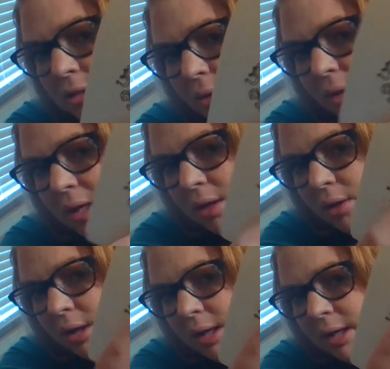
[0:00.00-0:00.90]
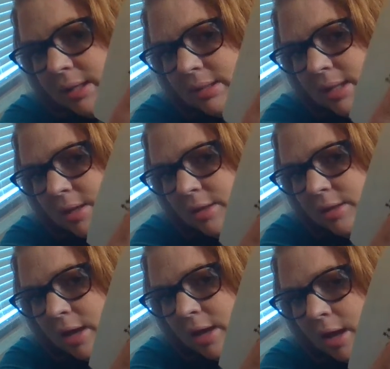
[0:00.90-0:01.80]
So here is
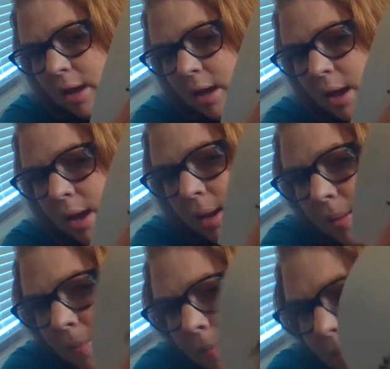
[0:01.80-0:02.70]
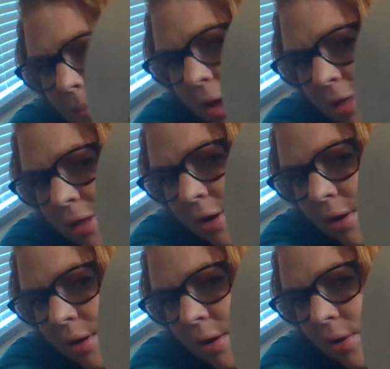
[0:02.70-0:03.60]
the
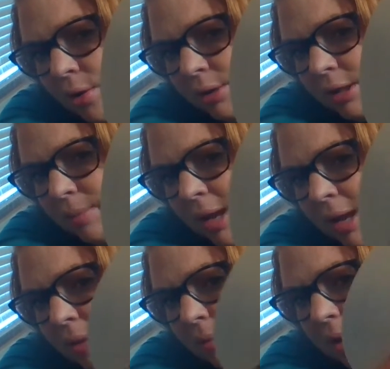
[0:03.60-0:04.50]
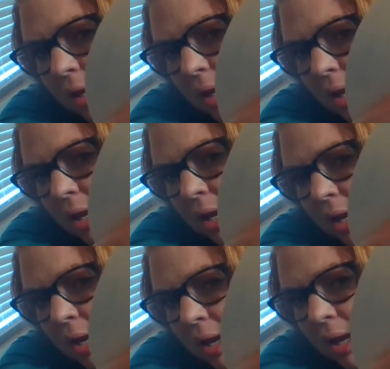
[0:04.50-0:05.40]
mother holding the baby,
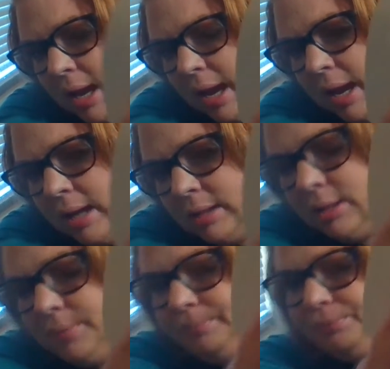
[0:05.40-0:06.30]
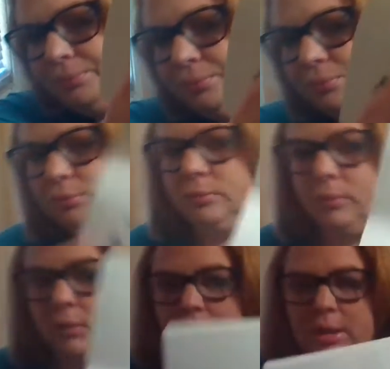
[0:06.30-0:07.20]
and
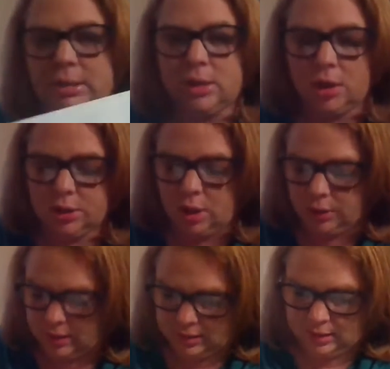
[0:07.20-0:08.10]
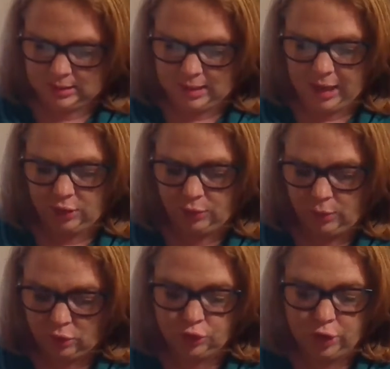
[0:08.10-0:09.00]
that star is called the desired
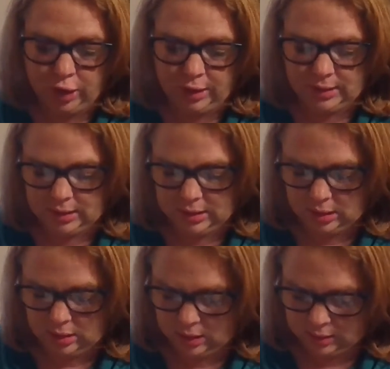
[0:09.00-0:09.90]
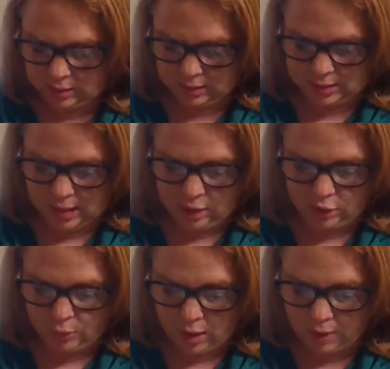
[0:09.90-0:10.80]
one, or translates into the
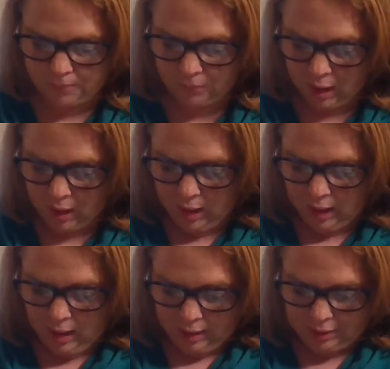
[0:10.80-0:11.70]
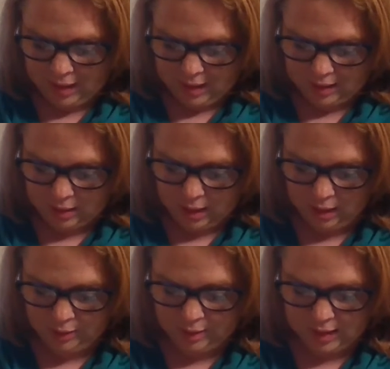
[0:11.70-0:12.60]
desired one. Then
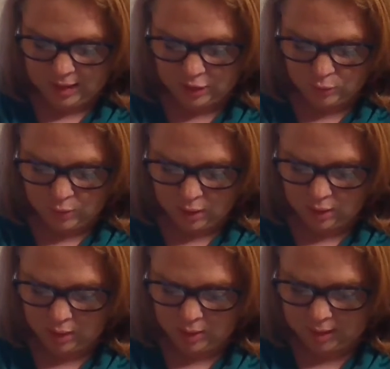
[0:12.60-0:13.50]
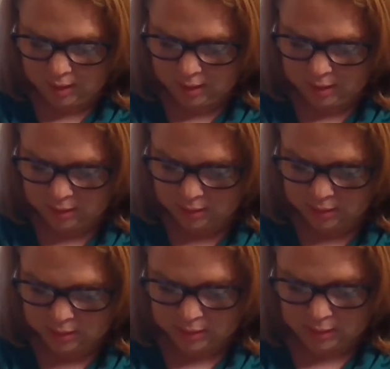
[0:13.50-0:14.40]
the next one
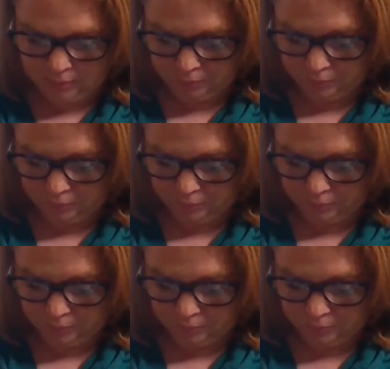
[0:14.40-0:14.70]
is